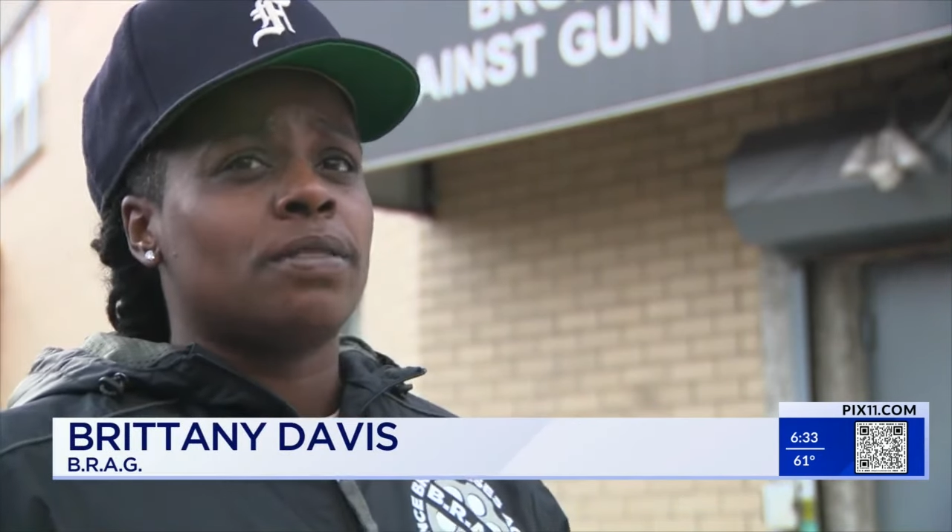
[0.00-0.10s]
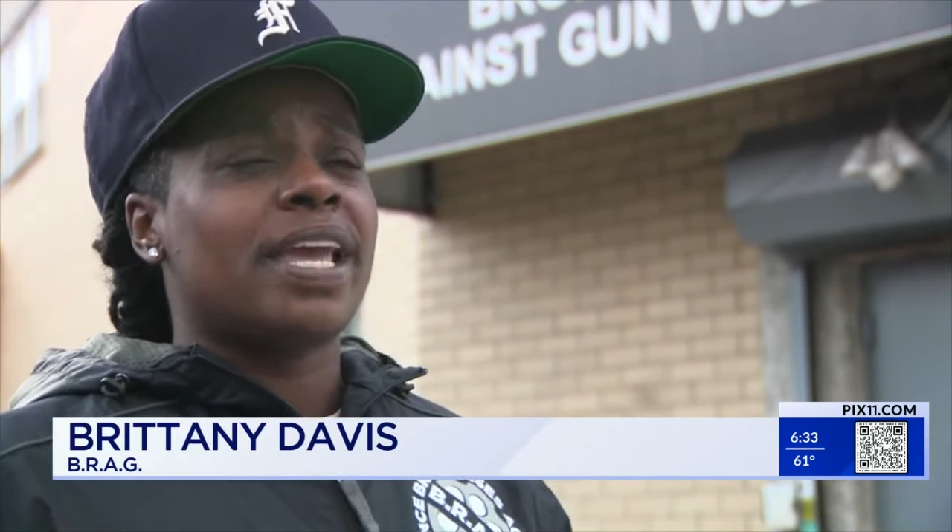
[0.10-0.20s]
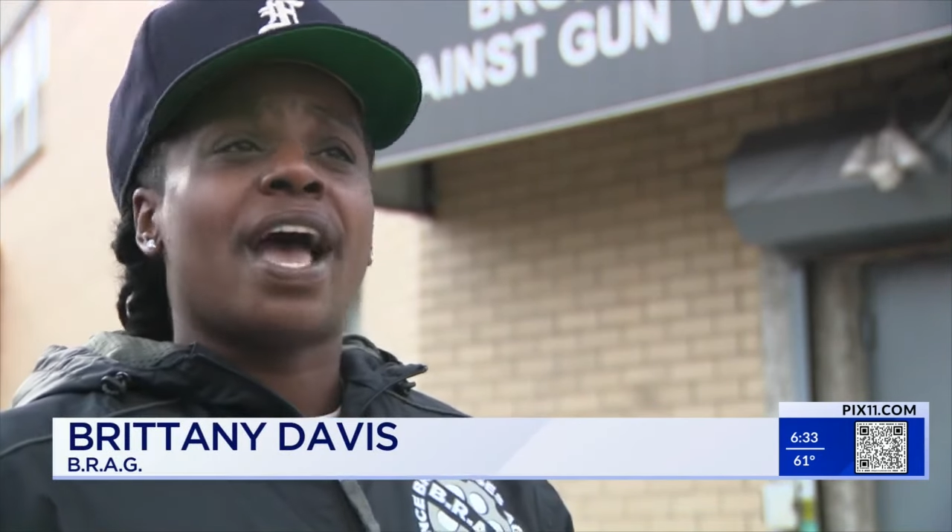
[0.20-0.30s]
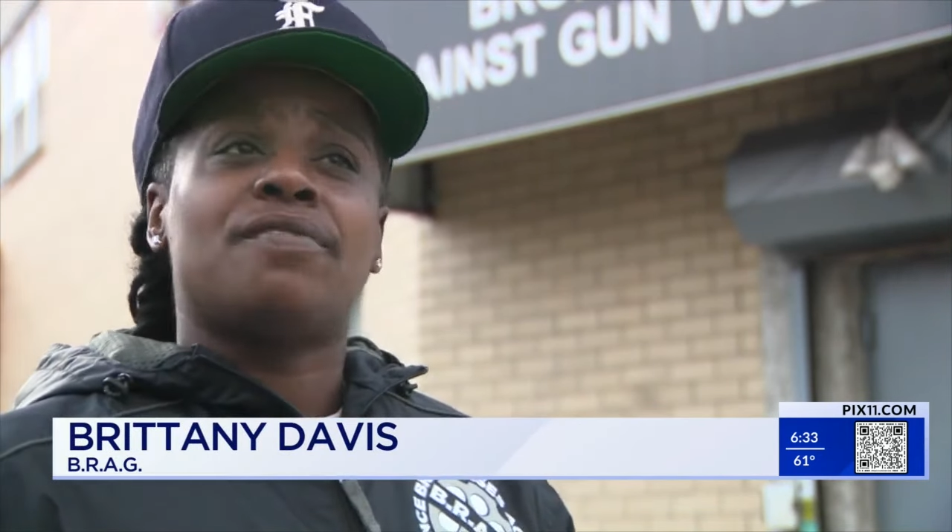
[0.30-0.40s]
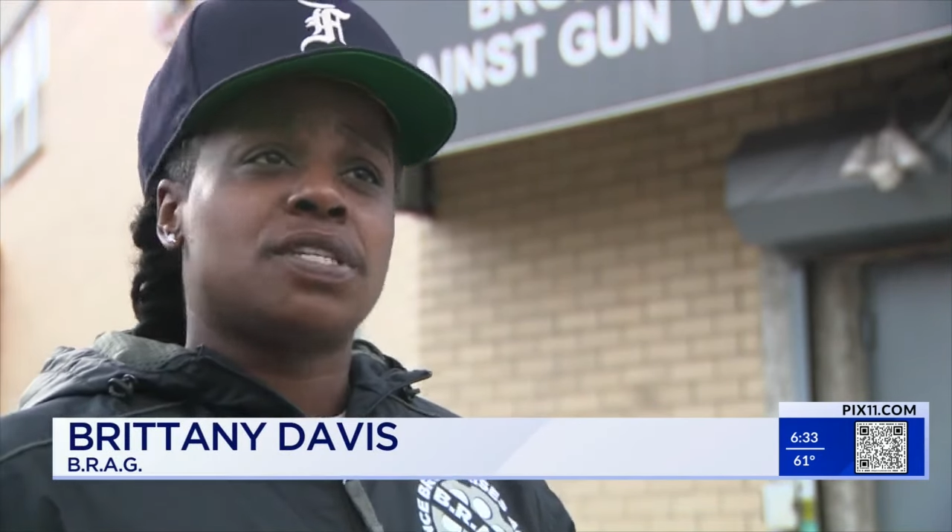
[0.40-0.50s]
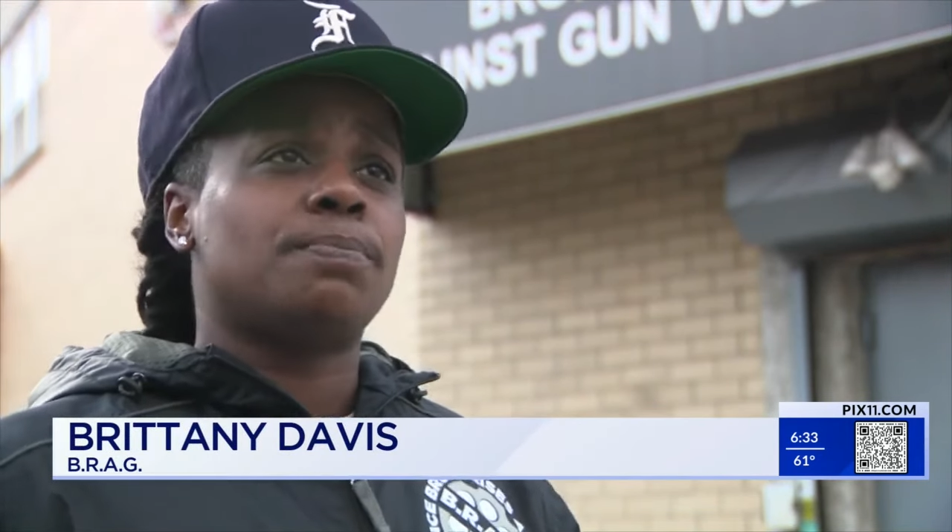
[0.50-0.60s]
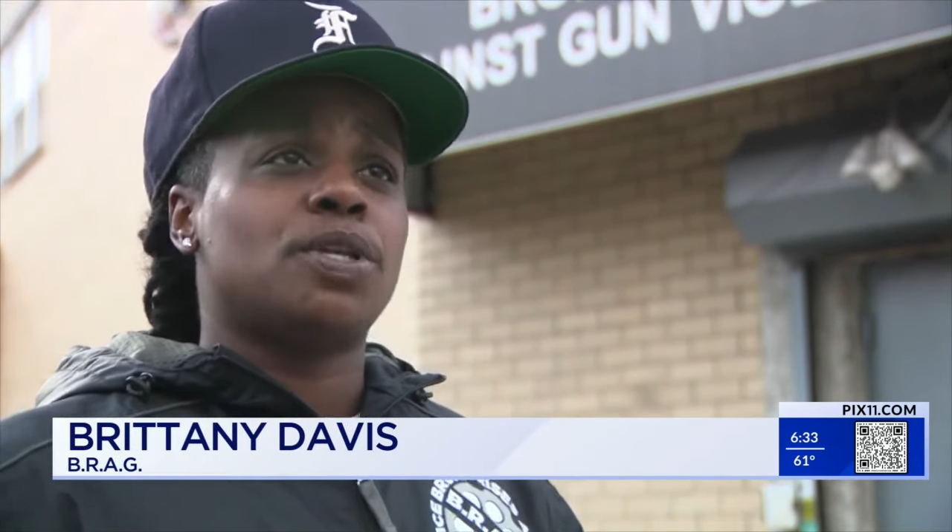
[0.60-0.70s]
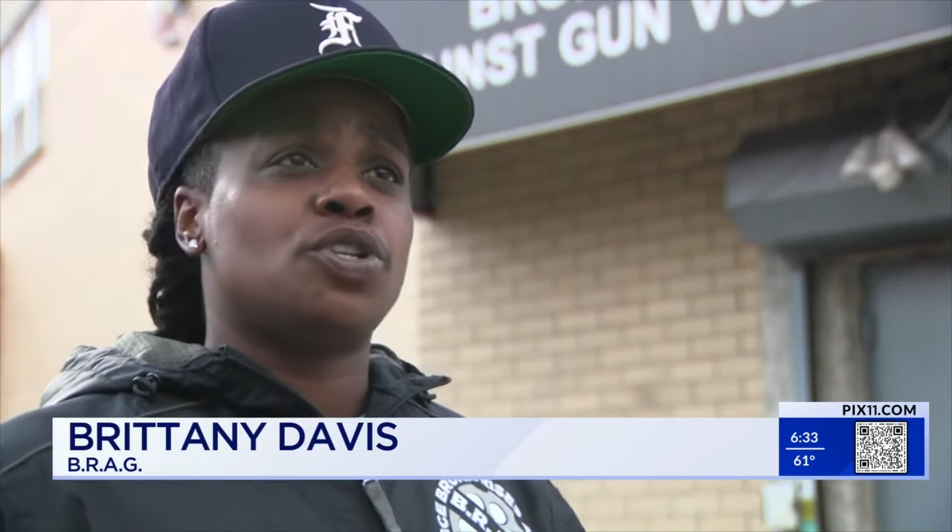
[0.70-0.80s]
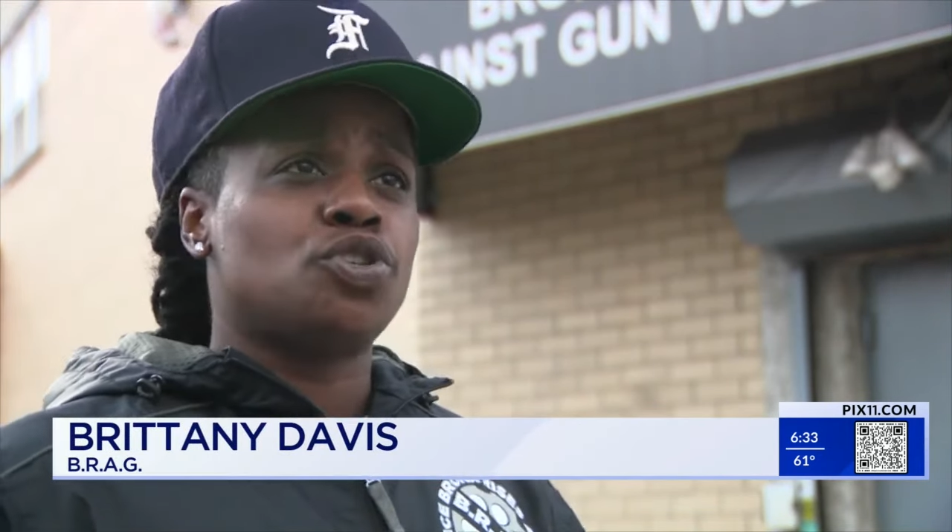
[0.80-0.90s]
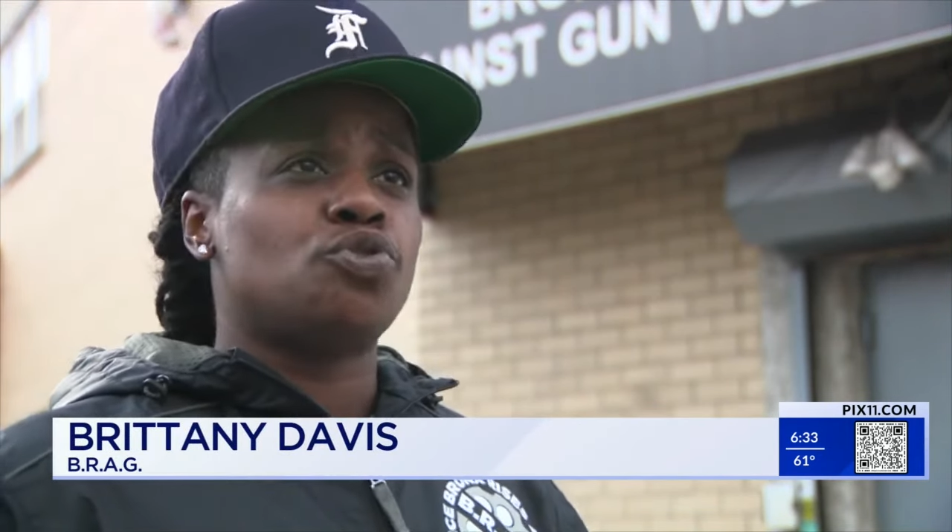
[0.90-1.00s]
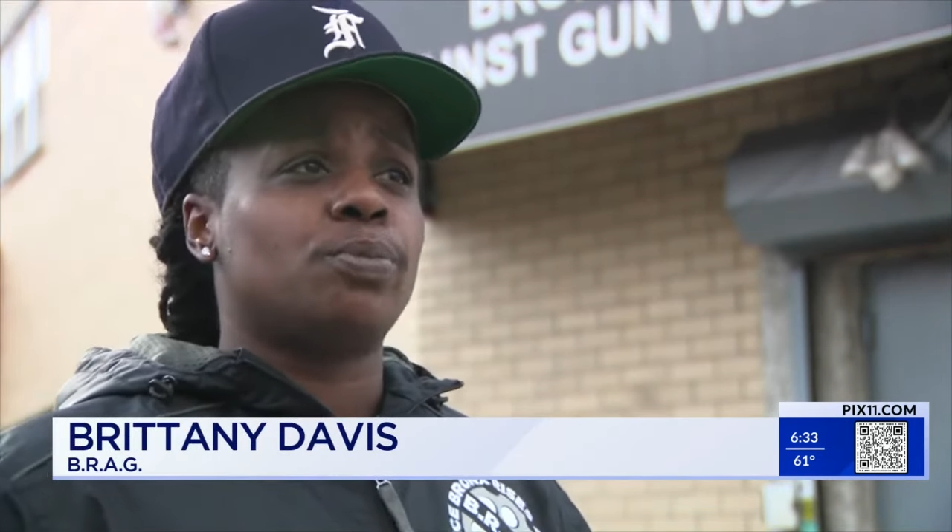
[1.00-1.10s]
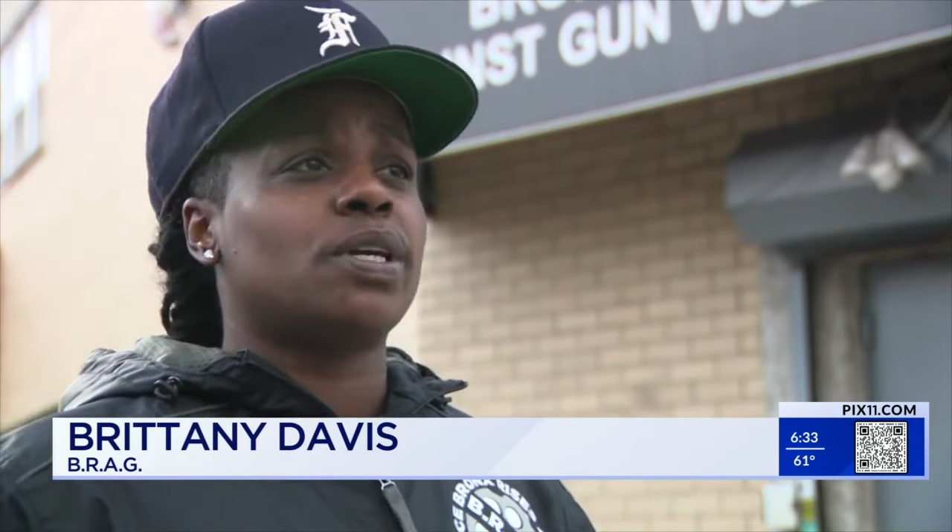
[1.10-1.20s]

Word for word: they have something to do